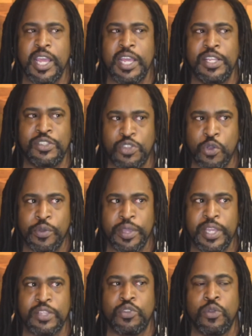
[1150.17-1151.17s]
And he's doing
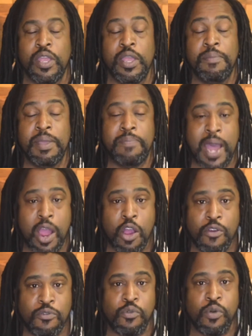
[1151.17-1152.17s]
it so he can be
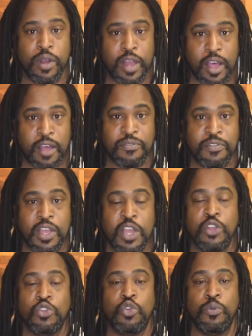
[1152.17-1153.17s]
powerful enough
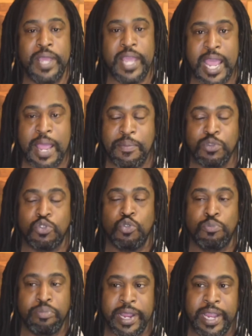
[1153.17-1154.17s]
to be able to
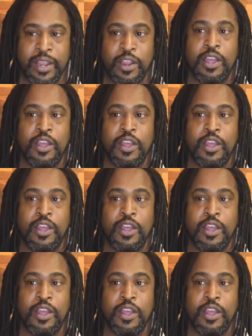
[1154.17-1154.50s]
bring